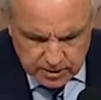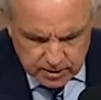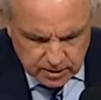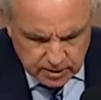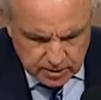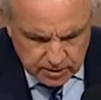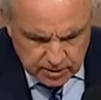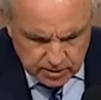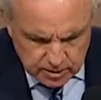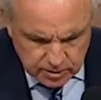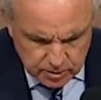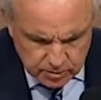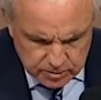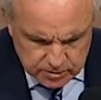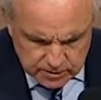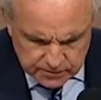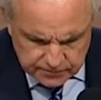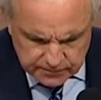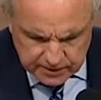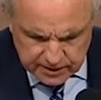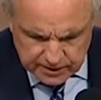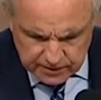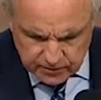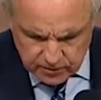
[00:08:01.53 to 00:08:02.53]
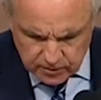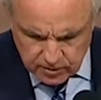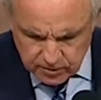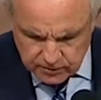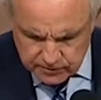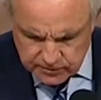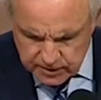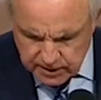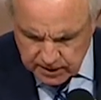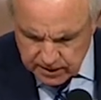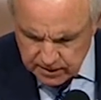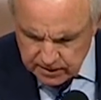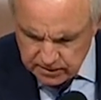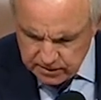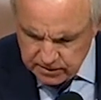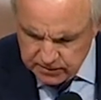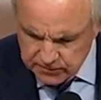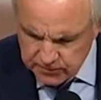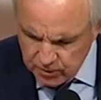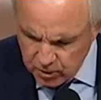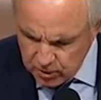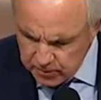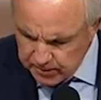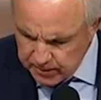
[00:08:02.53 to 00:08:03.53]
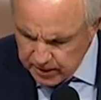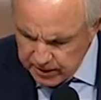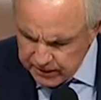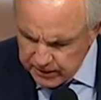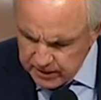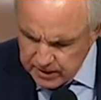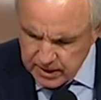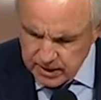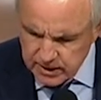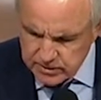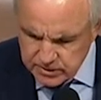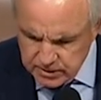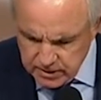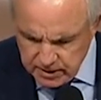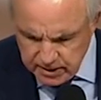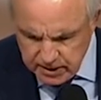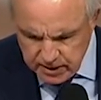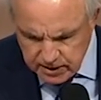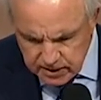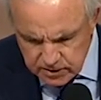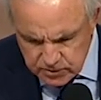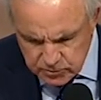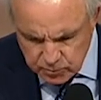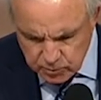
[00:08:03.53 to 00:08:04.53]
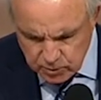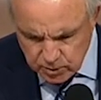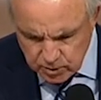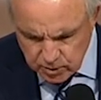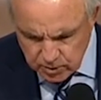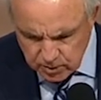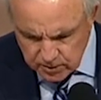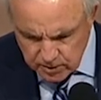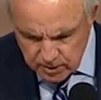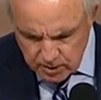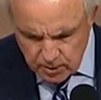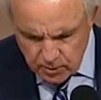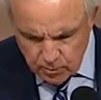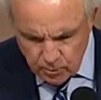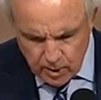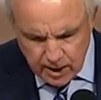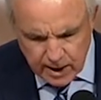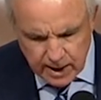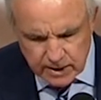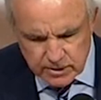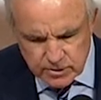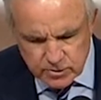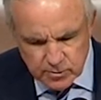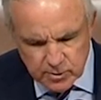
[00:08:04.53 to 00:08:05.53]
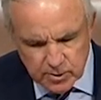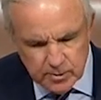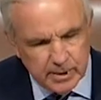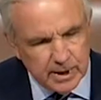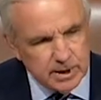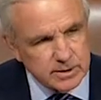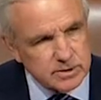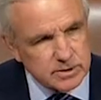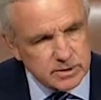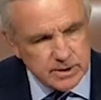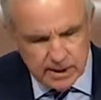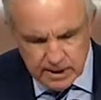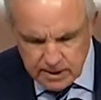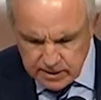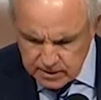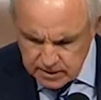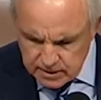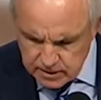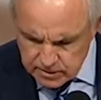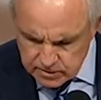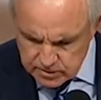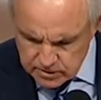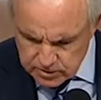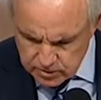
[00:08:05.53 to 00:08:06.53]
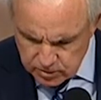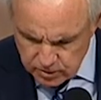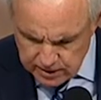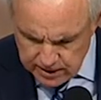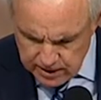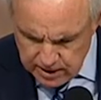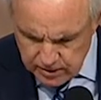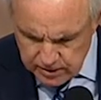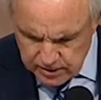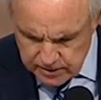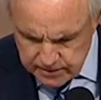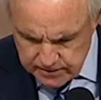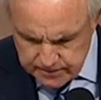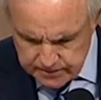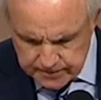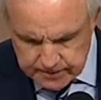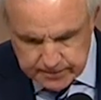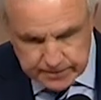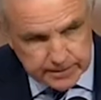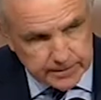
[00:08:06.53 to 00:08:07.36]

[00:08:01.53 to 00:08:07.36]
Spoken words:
All those in favor of taking this vote by the ayes and nays will rise and remain standing until counted.